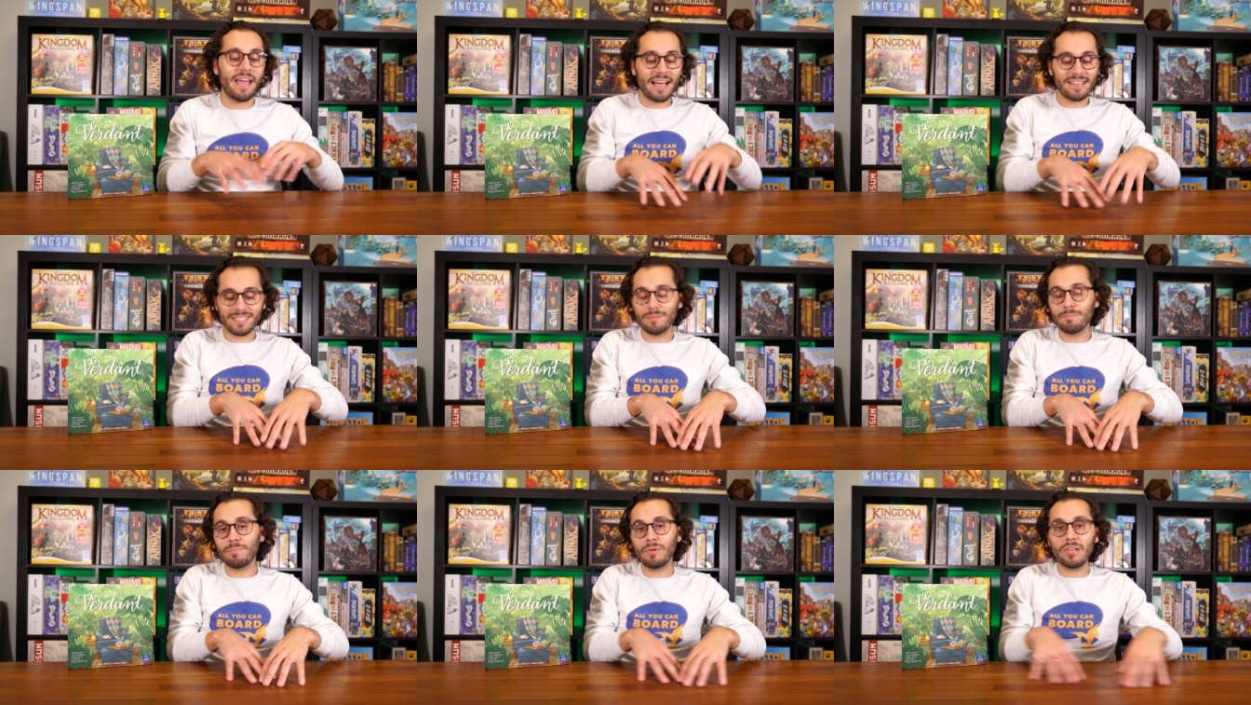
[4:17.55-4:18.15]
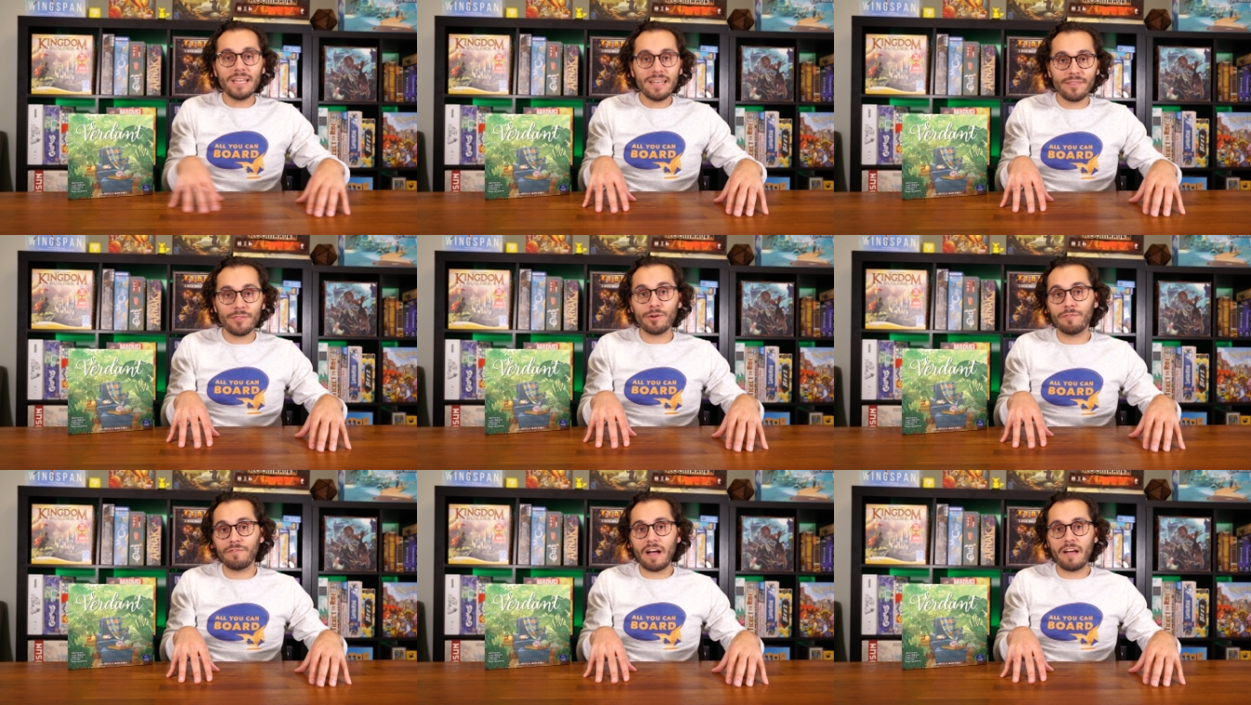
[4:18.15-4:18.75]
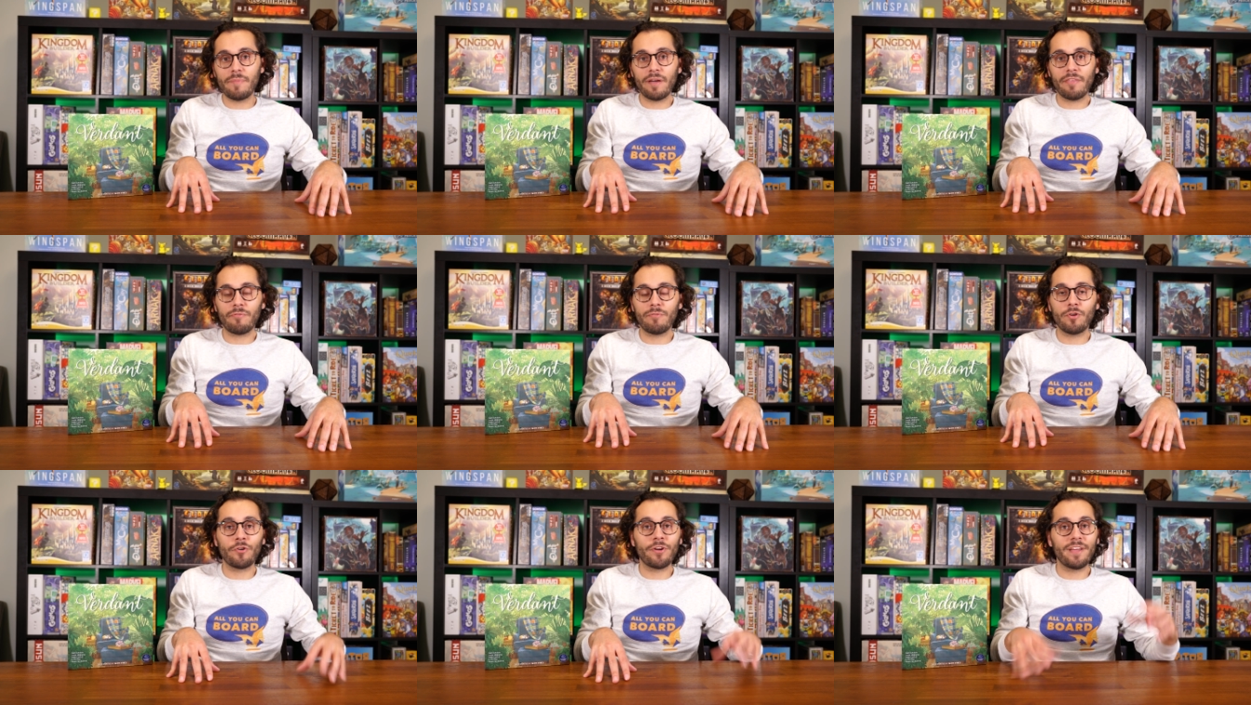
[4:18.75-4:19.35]
has completed their
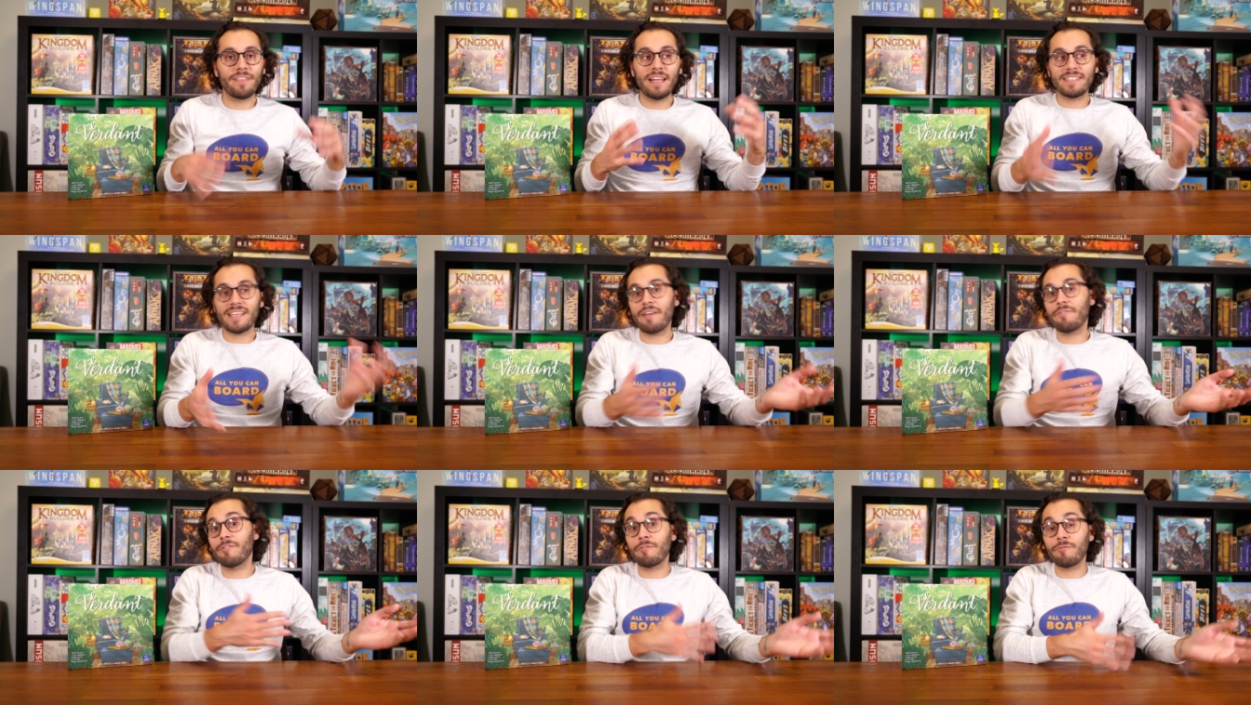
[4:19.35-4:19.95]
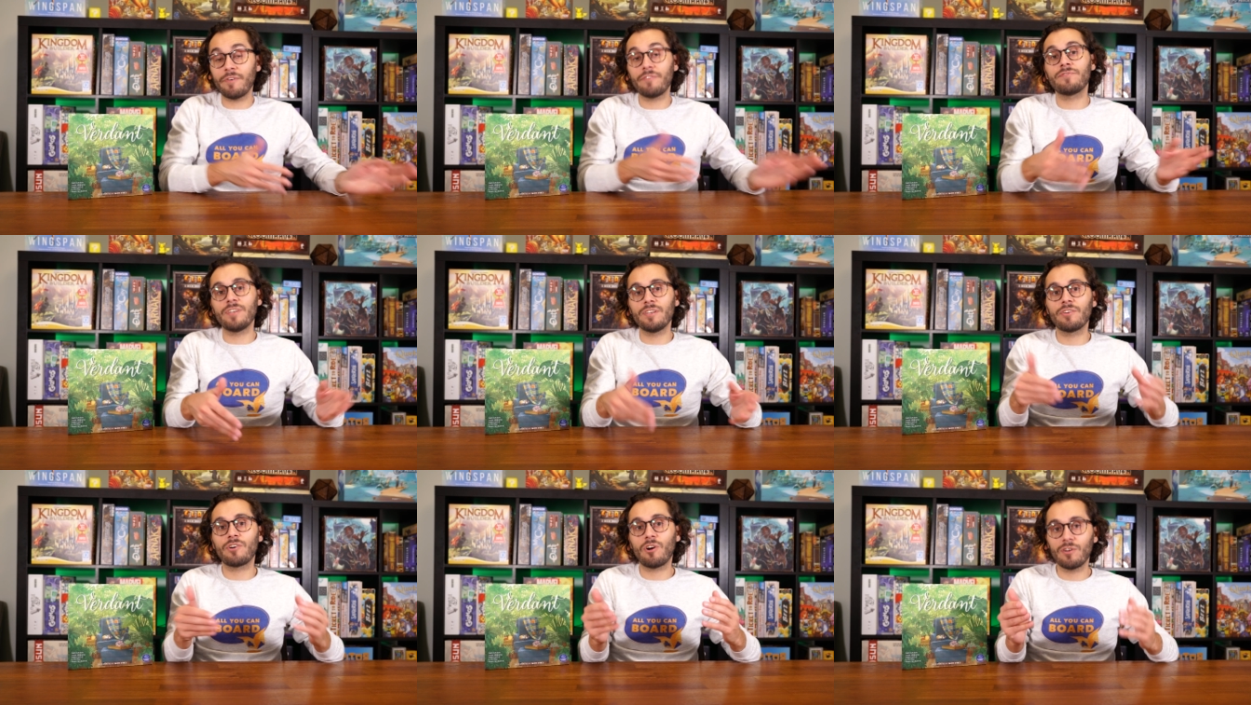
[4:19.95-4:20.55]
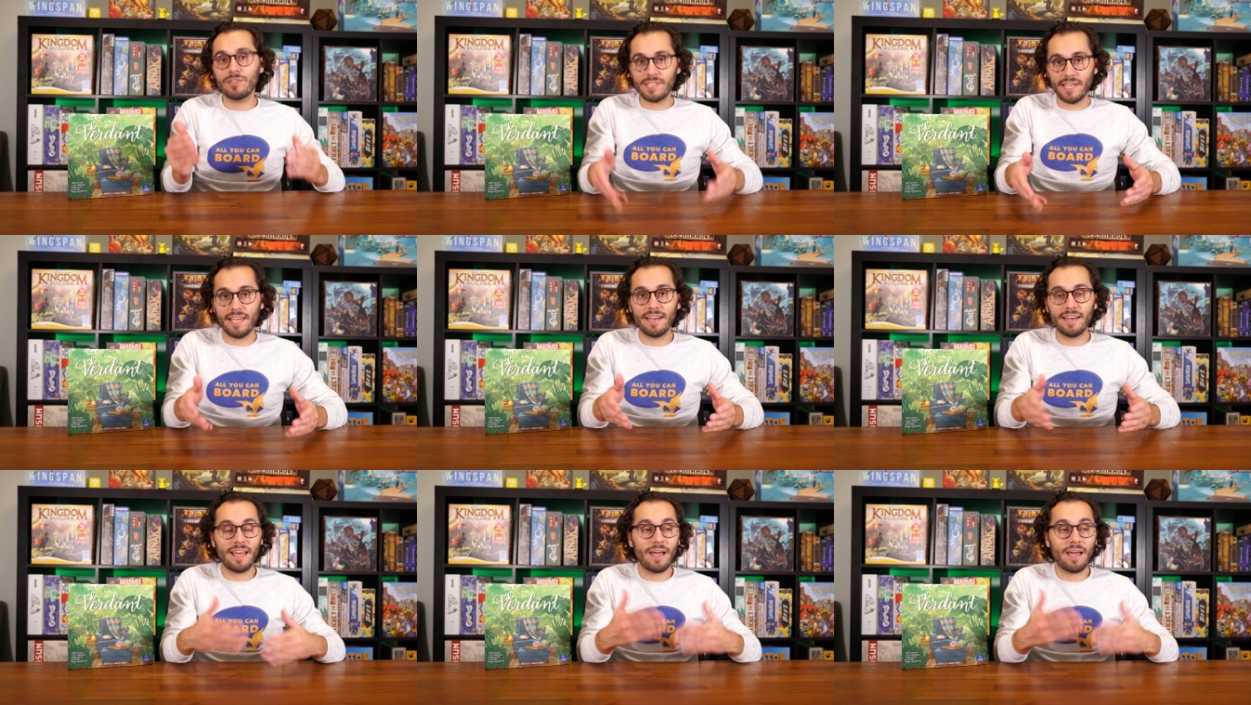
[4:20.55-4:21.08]
5x3 grid that's having 15 cards in it,